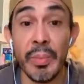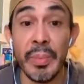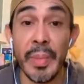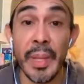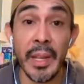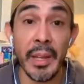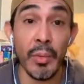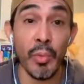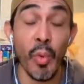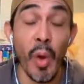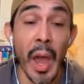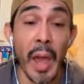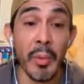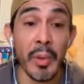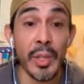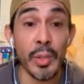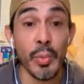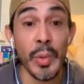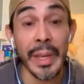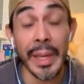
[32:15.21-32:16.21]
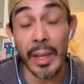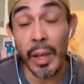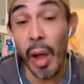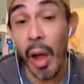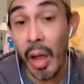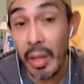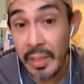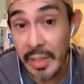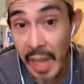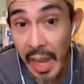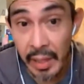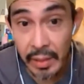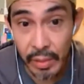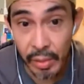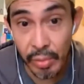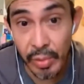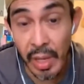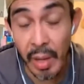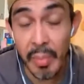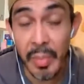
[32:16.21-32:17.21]
Meaning why? Because we can contact
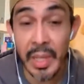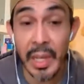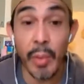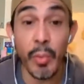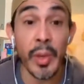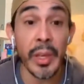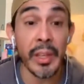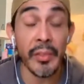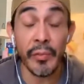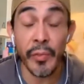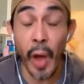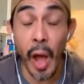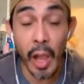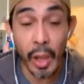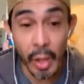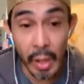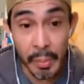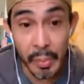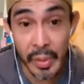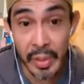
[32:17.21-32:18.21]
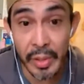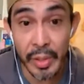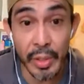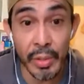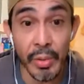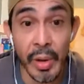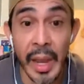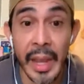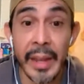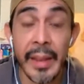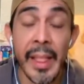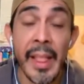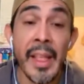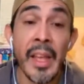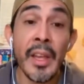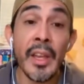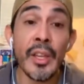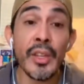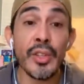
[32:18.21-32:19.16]
you now. Meaning we can follow up with you, right? right?